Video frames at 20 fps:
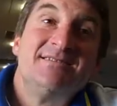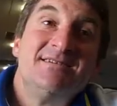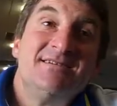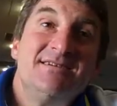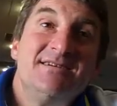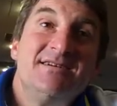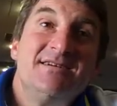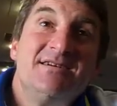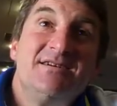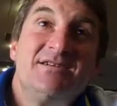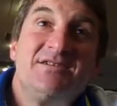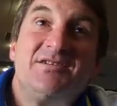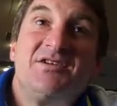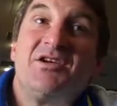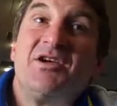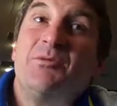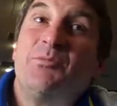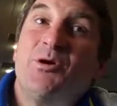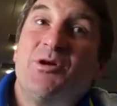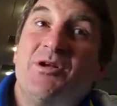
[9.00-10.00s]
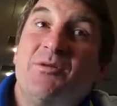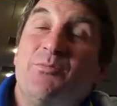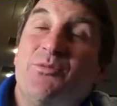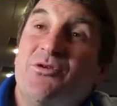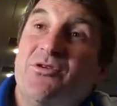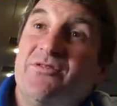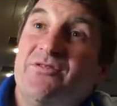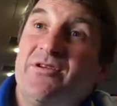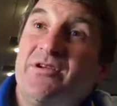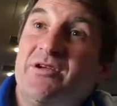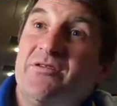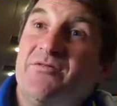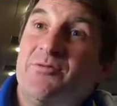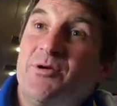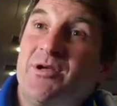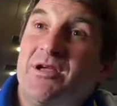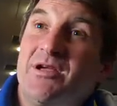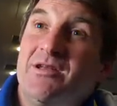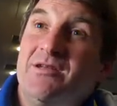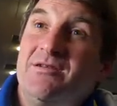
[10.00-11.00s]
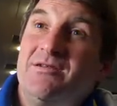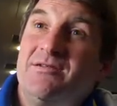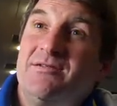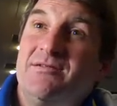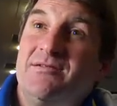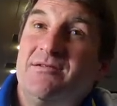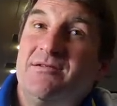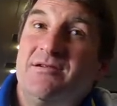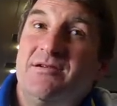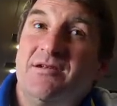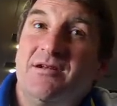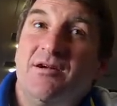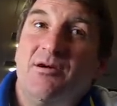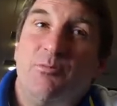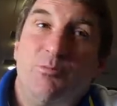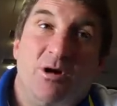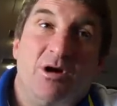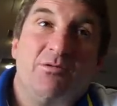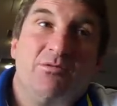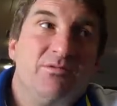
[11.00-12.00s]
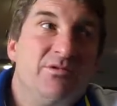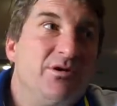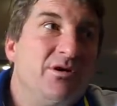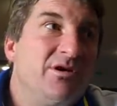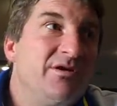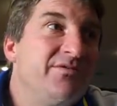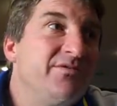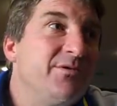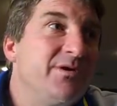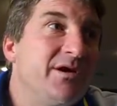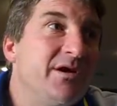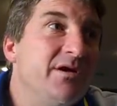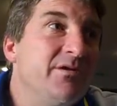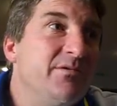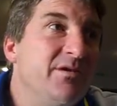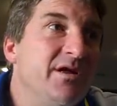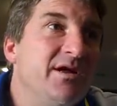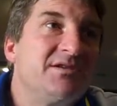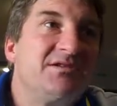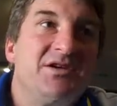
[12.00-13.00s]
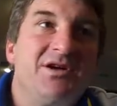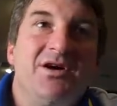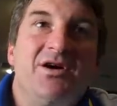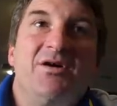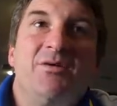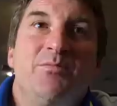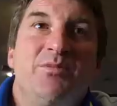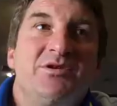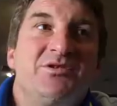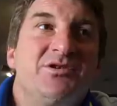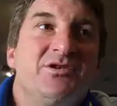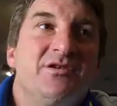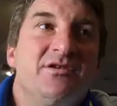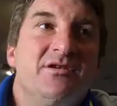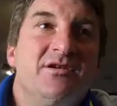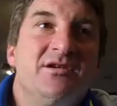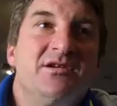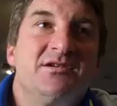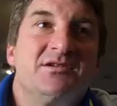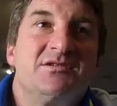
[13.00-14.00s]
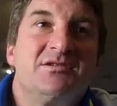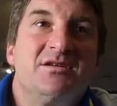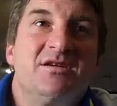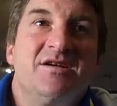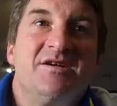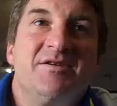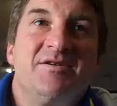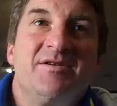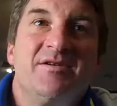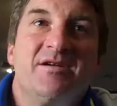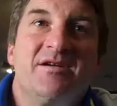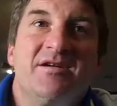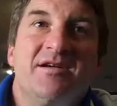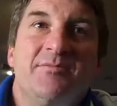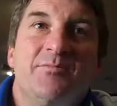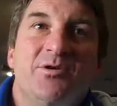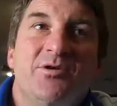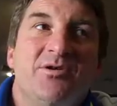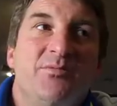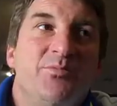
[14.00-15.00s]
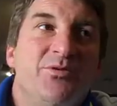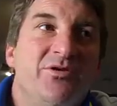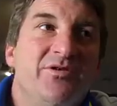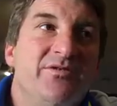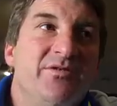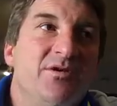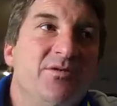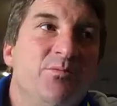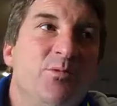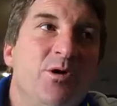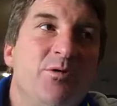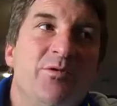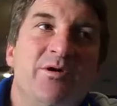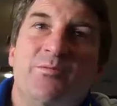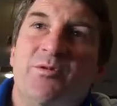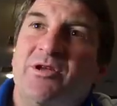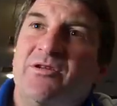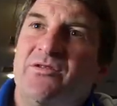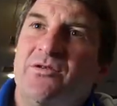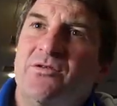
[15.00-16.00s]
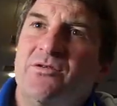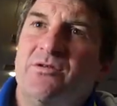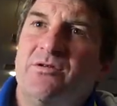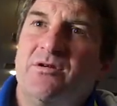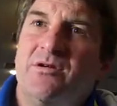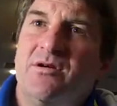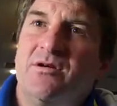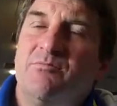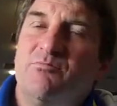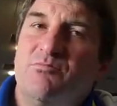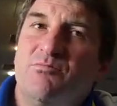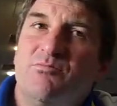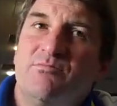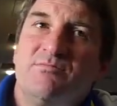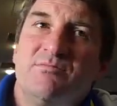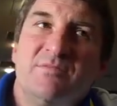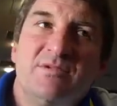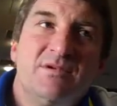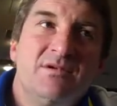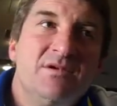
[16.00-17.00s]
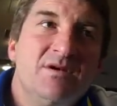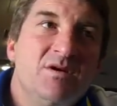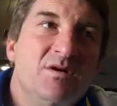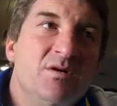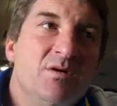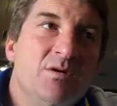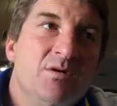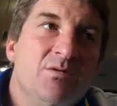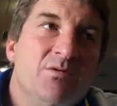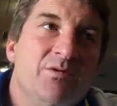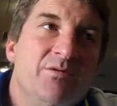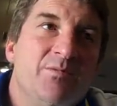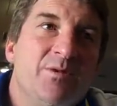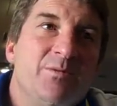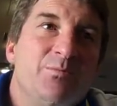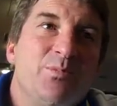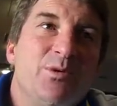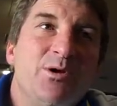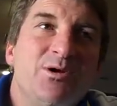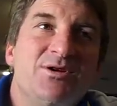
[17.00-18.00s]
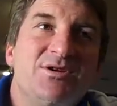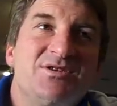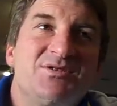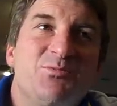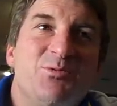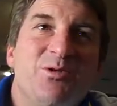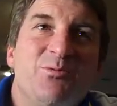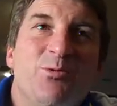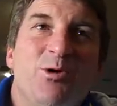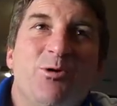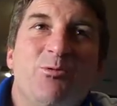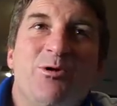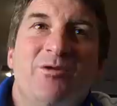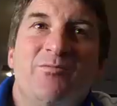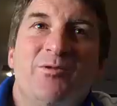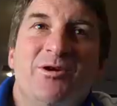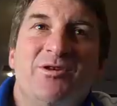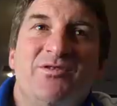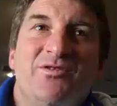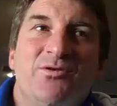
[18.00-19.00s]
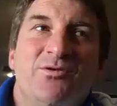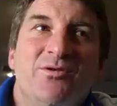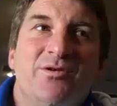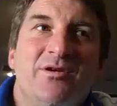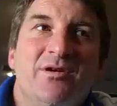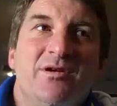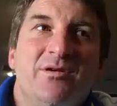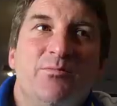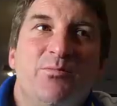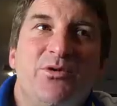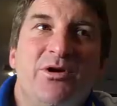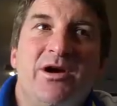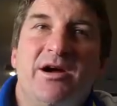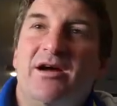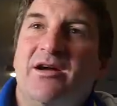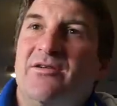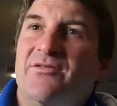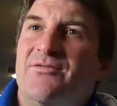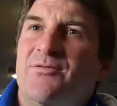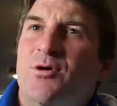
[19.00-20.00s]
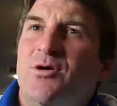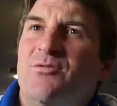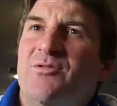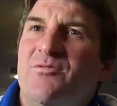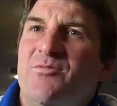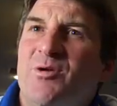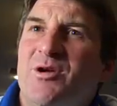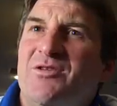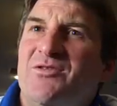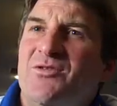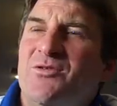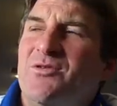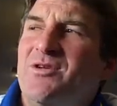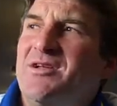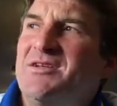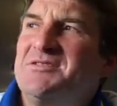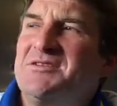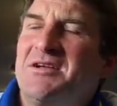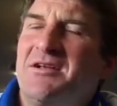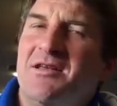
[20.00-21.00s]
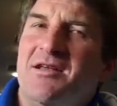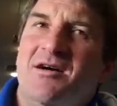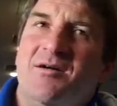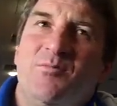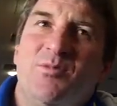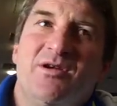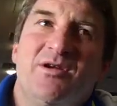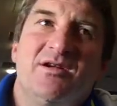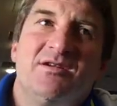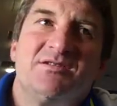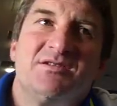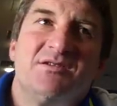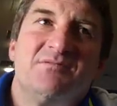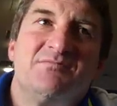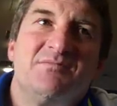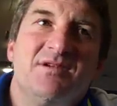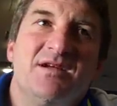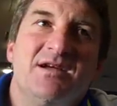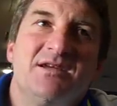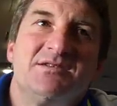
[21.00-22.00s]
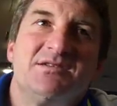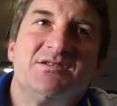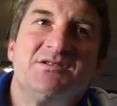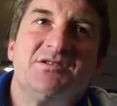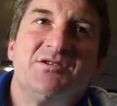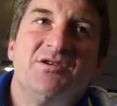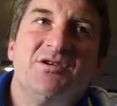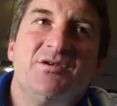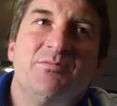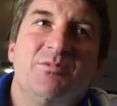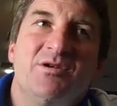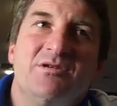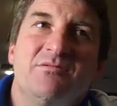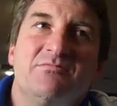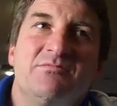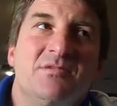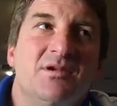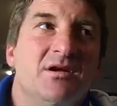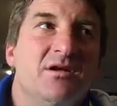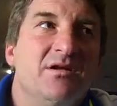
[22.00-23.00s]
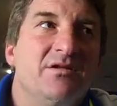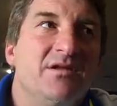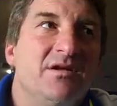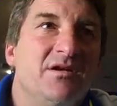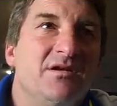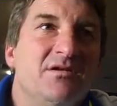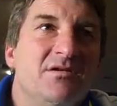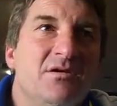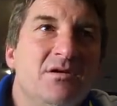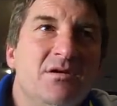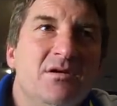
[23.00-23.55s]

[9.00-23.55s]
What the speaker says: To keep on improving, if we can. You know, well, not if we can. That's our ambition, is to keep on improving on what we've been doing. We've been pleased with what we've been doing and proud of what we've been doing as a club and as a team. And I think